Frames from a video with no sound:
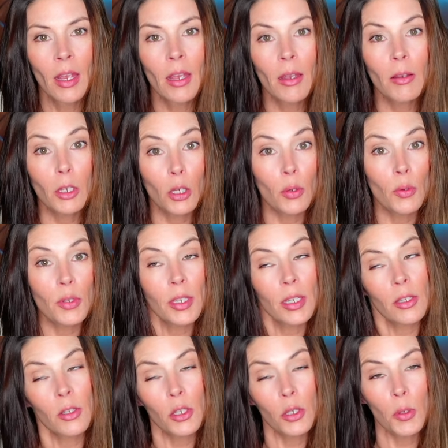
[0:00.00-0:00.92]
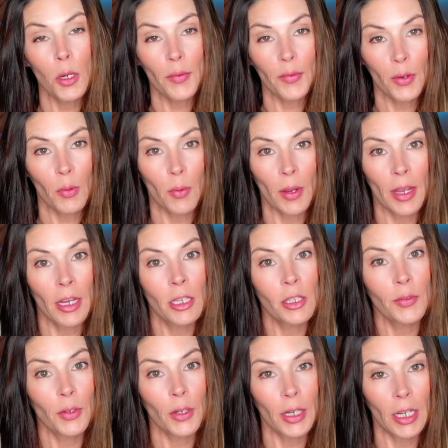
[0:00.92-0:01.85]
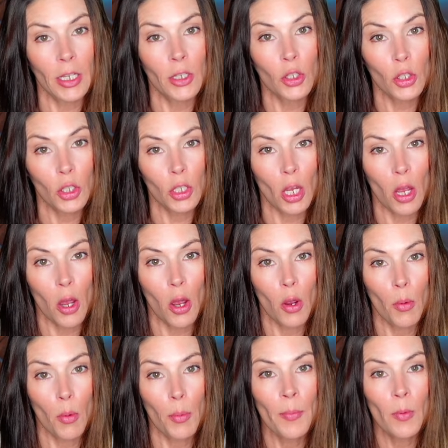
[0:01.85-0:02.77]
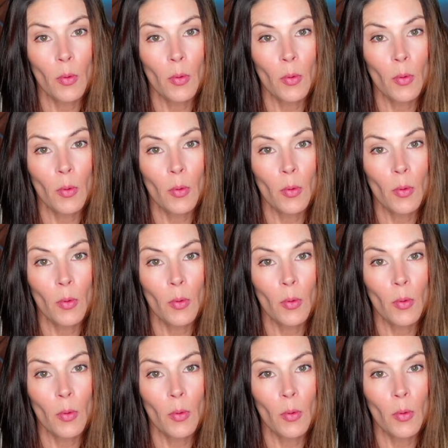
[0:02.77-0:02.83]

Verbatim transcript: used in two different ways for each soap,